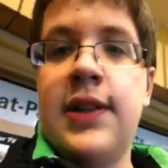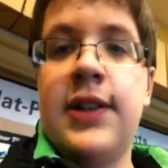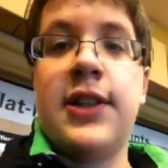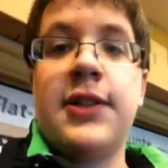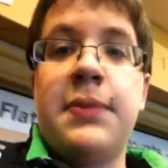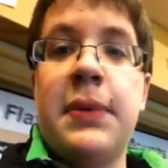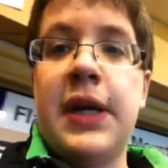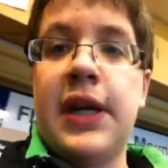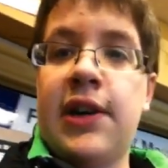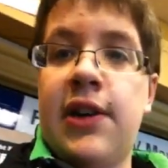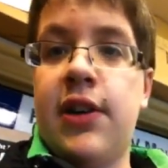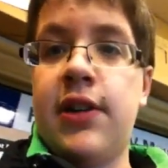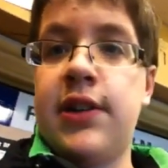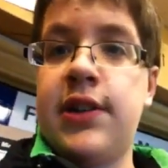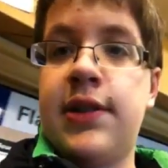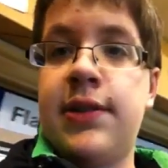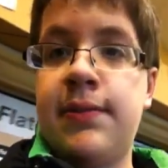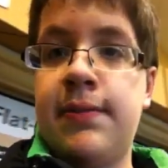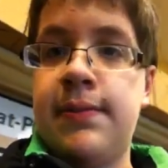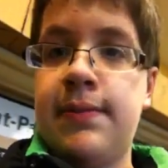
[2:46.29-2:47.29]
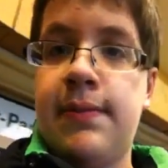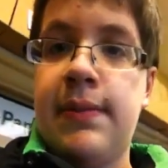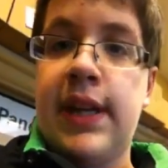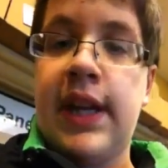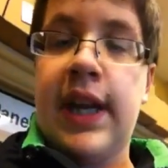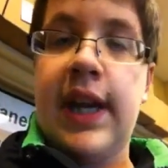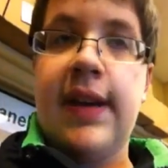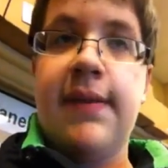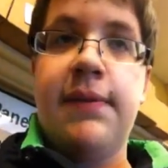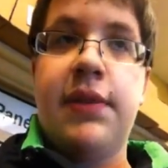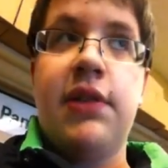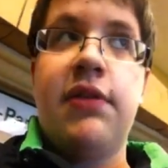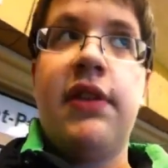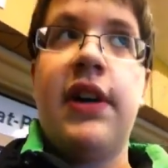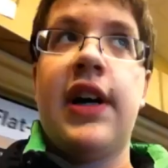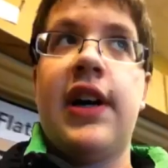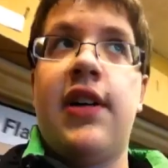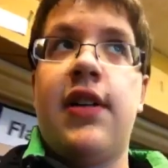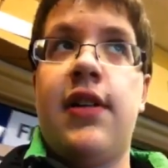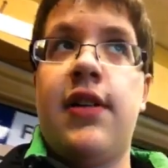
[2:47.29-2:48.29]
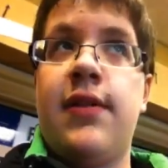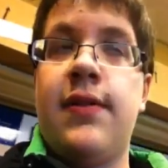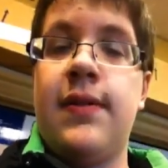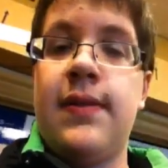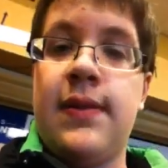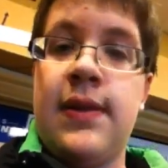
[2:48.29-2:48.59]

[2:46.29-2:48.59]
Speakers, mini amplifier,